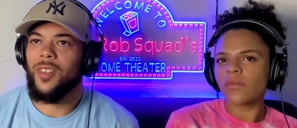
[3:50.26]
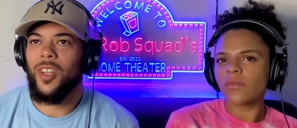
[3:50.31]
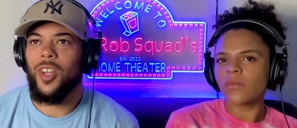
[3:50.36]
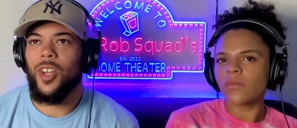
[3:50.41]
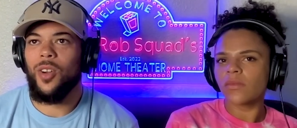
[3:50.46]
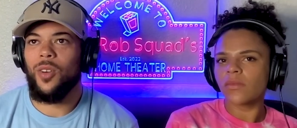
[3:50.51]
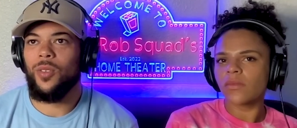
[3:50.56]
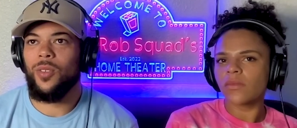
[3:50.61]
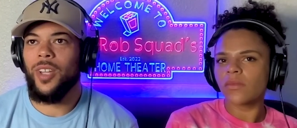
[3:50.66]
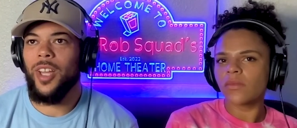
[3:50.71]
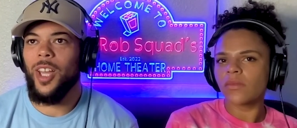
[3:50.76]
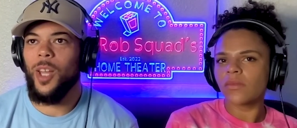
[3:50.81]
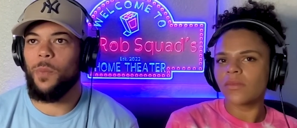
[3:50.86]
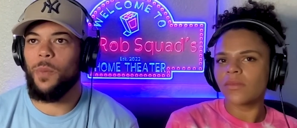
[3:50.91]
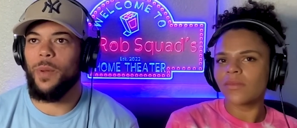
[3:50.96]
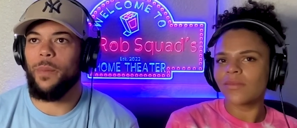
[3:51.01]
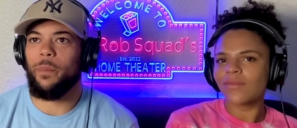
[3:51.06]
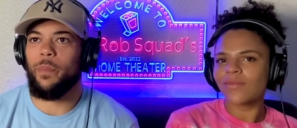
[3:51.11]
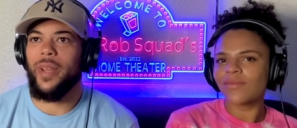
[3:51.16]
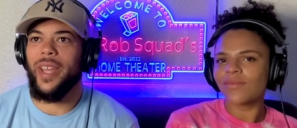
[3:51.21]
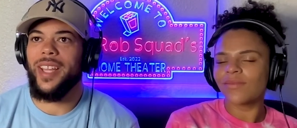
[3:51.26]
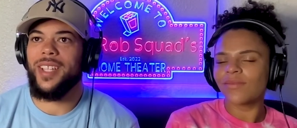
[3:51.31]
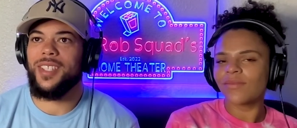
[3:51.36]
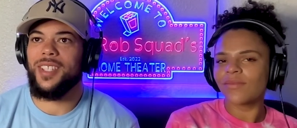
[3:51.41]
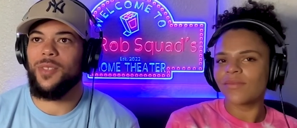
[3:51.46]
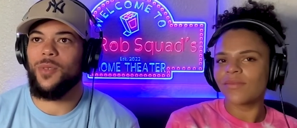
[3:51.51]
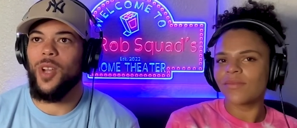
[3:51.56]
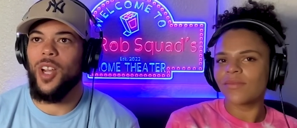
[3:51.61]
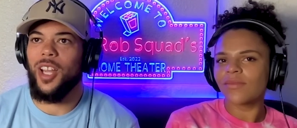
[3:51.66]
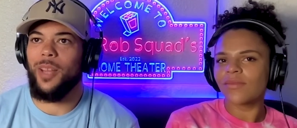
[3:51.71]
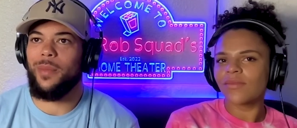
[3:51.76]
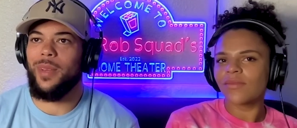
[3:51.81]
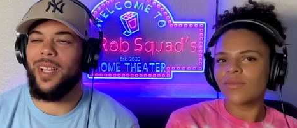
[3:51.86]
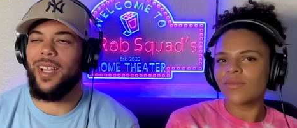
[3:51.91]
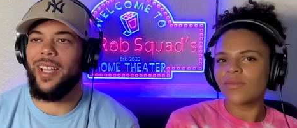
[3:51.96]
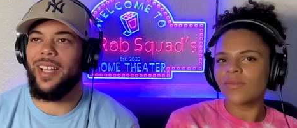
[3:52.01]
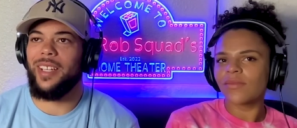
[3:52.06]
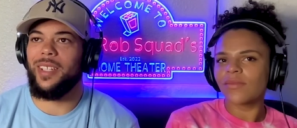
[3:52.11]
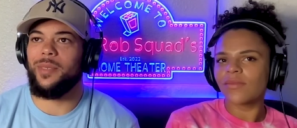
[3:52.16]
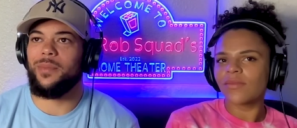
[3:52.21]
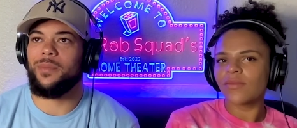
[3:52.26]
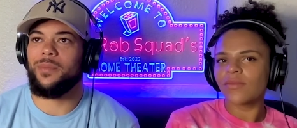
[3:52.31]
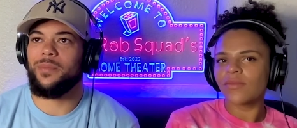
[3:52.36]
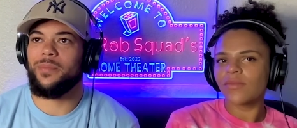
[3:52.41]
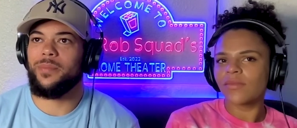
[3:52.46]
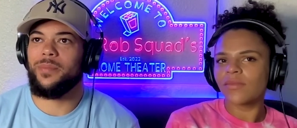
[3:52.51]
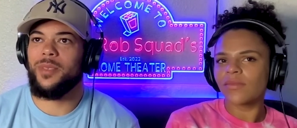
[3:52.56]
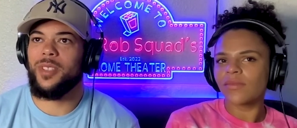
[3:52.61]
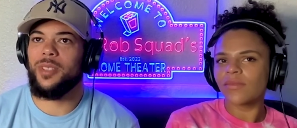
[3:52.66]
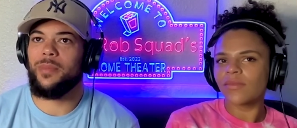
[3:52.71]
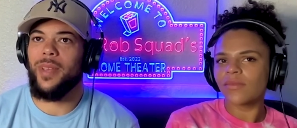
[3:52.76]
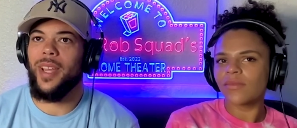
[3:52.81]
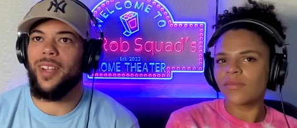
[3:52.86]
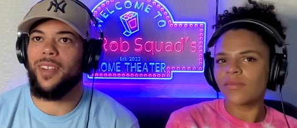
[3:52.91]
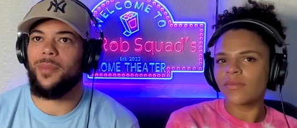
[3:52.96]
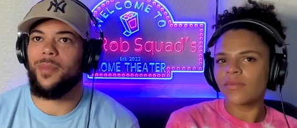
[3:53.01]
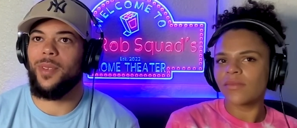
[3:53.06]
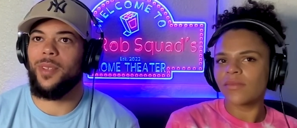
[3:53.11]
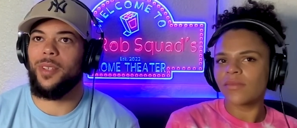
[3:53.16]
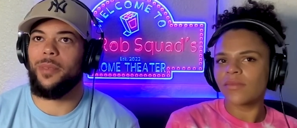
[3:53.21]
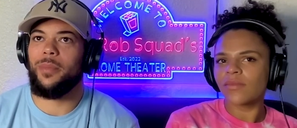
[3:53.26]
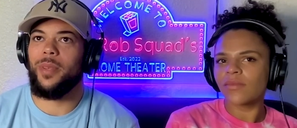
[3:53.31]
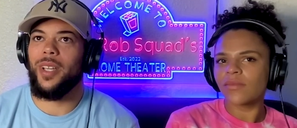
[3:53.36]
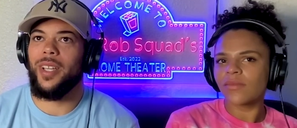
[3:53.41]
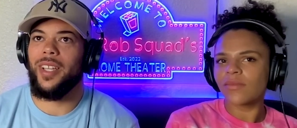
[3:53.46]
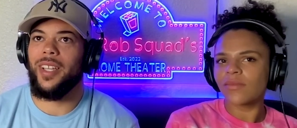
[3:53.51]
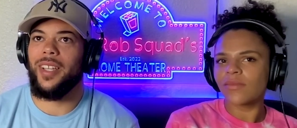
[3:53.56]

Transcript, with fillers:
Speaker 1: Go help him, Patsy. Walk up behind him. Smack him on the bucket